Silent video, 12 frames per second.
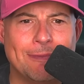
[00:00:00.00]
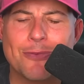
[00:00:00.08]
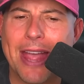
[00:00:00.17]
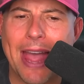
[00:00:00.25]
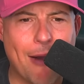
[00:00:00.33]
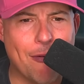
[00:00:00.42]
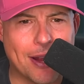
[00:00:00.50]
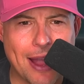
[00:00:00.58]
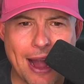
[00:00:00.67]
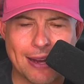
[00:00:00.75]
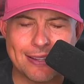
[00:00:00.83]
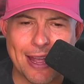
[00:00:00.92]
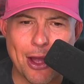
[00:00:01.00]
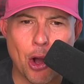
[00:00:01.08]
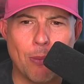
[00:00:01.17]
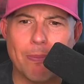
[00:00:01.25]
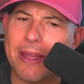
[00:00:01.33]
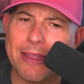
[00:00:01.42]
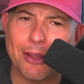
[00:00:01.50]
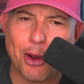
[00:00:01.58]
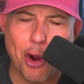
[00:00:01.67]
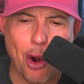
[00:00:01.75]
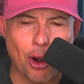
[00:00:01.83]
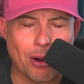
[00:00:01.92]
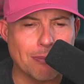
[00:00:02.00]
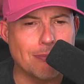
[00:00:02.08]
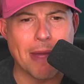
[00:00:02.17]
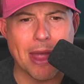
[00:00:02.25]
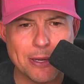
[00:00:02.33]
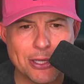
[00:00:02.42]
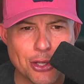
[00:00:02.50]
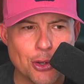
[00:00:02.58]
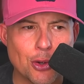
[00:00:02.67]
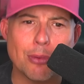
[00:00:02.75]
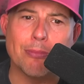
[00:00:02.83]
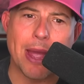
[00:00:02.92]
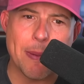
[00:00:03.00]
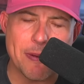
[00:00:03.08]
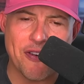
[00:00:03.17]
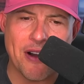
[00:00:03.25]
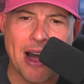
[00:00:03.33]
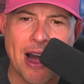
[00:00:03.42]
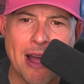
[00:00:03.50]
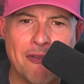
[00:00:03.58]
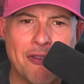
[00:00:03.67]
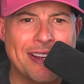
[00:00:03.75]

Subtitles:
having a cocktail in the cart, maybe 2, maybe 5,